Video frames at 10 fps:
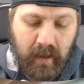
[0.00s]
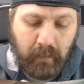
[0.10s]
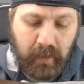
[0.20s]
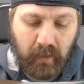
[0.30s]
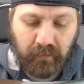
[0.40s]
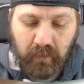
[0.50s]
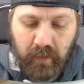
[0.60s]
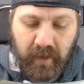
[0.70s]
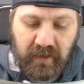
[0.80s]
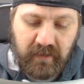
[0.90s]
But you also want
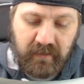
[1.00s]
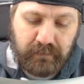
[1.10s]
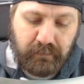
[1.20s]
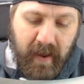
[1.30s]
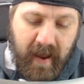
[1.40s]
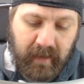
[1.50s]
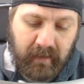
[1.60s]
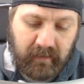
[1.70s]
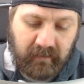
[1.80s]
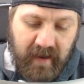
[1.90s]
to make sure this back
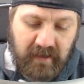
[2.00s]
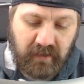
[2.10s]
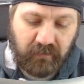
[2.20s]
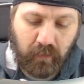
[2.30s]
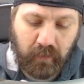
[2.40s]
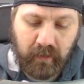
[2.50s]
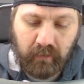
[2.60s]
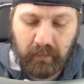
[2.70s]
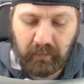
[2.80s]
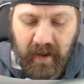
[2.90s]
is actually fully
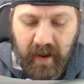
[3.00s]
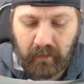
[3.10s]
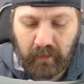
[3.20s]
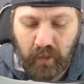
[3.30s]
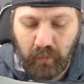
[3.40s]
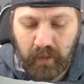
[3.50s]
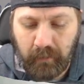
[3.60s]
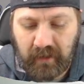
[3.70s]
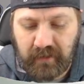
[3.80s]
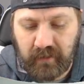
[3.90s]
crimped down. You don't want to
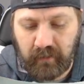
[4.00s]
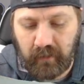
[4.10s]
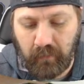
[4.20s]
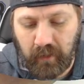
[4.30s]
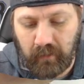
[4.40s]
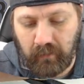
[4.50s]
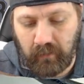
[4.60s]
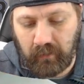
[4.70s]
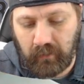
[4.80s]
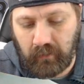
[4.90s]
make sure you
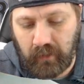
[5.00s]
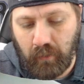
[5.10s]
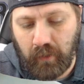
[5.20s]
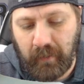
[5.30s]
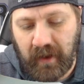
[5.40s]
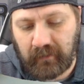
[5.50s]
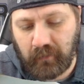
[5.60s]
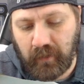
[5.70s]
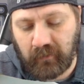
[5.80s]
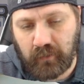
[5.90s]
don't want to make it to
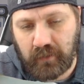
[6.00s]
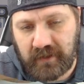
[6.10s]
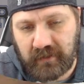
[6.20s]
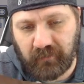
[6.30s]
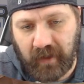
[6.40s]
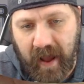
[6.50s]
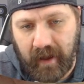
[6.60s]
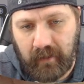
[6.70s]
where it squishes flat.